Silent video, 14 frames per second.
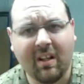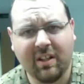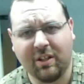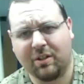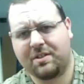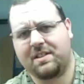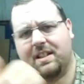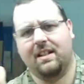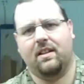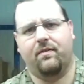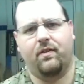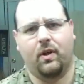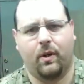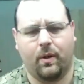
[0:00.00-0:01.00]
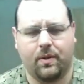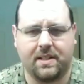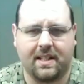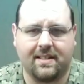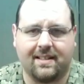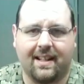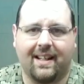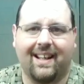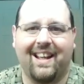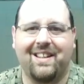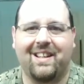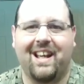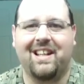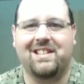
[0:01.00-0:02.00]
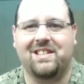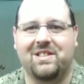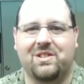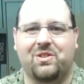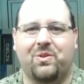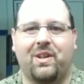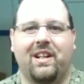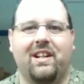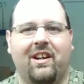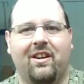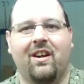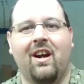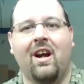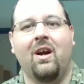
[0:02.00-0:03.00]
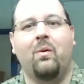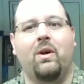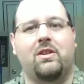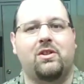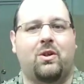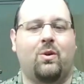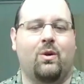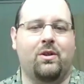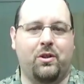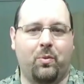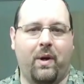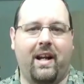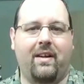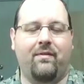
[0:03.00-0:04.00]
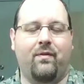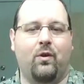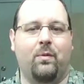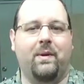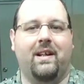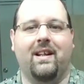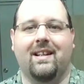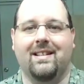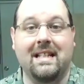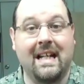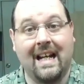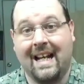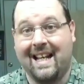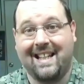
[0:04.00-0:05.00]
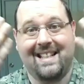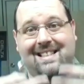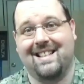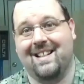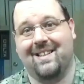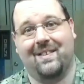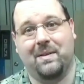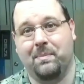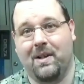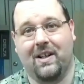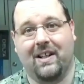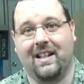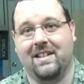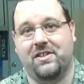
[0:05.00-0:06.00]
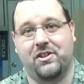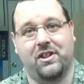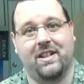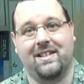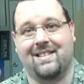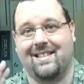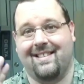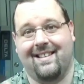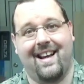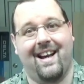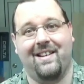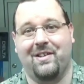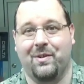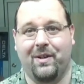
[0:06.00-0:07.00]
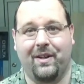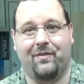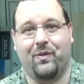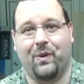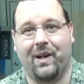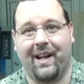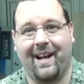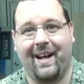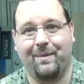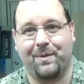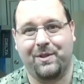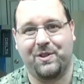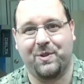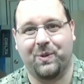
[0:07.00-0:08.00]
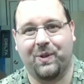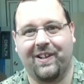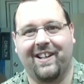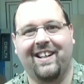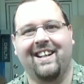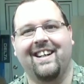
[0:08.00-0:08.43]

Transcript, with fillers: you'll see it in the photos as I exit the screen here, which of course you're waiting for because this ugly mug is just not doing it for you, I'm sure.